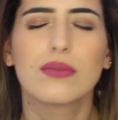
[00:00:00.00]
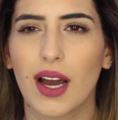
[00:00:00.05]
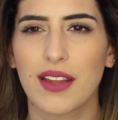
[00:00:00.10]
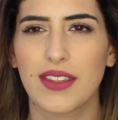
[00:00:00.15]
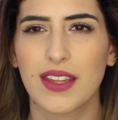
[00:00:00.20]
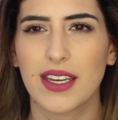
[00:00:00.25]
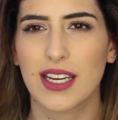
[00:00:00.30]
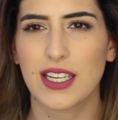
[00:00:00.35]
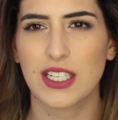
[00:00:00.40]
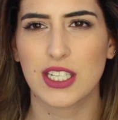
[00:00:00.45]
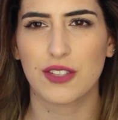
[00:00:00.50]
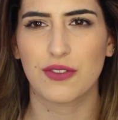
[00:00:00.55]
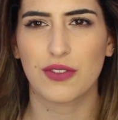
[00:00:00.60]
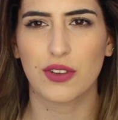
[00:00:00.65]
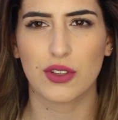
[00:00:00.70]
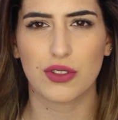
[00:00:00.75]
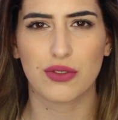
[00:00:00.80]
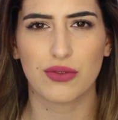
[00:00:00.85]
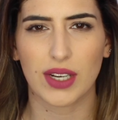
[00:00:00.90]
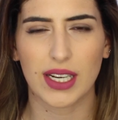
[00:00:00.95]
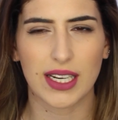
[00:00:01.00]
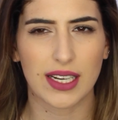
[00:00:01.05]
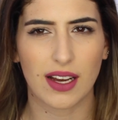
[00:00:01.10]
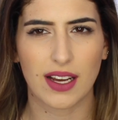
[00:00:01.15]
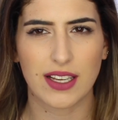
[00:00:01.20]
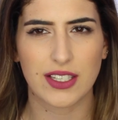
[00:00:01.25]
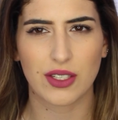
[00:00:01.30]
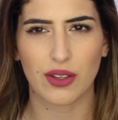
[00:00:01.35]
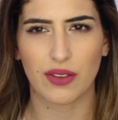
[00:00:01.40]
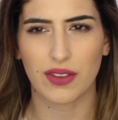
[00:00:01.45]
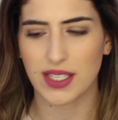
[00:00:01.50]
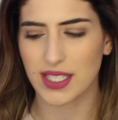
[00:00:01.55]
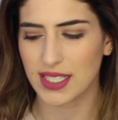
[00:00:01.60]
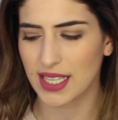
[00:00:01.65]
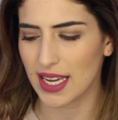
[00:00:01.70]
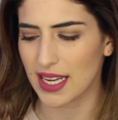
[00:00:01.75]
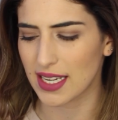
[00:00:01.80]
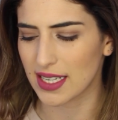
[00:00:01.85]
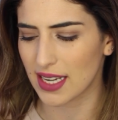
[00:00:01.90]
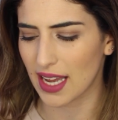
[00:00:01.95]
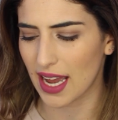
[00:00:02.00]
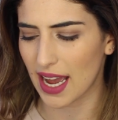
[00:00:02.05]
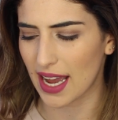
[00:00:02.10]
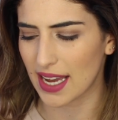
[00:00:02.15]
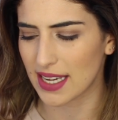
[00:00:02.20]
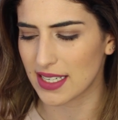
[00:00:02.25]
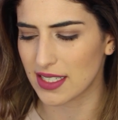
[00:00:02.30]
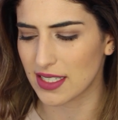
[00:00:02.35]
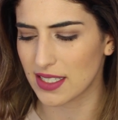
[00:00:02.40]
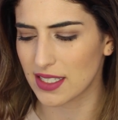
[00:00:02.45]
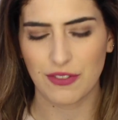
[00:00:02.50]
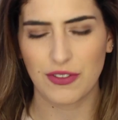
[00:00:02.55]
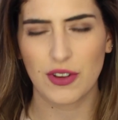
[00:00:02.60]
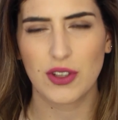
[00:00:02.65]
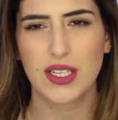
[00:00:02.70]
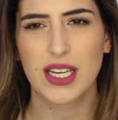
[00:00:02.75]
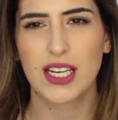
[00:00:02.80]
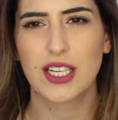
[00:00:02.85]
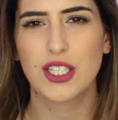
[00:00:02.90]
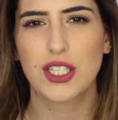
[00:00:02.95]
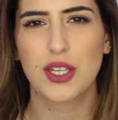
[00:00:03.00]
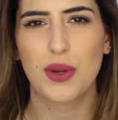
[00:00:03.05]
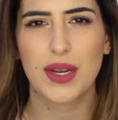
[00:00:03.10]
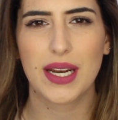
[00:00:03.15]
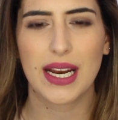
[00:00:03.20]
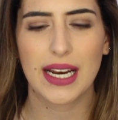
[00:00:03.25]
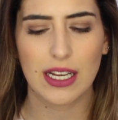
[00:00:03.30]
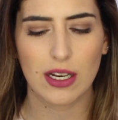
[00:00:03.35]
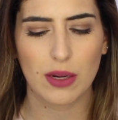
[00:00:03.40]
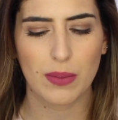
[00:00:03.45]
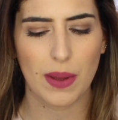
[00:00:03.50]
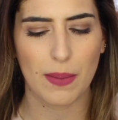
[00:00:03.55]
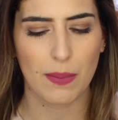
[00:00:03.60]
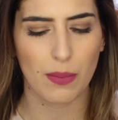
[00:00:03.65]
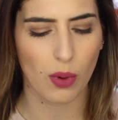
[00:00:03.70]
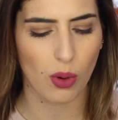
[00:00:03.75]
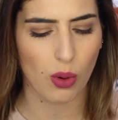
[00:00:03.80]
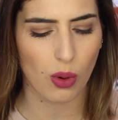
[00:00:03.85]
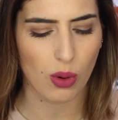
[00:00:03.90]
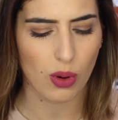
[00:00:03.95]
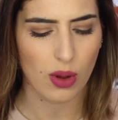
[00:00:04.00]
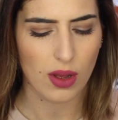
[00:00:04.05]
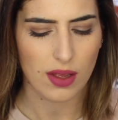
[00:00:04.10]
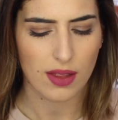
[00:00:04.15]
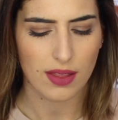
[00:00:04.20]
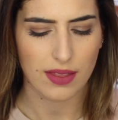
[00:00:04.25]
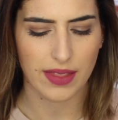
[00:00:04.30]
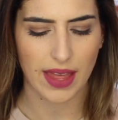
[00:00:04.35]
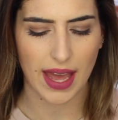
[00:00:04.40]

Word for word: I think it just feels really nice on the skin and it feels like it's doing a little bit more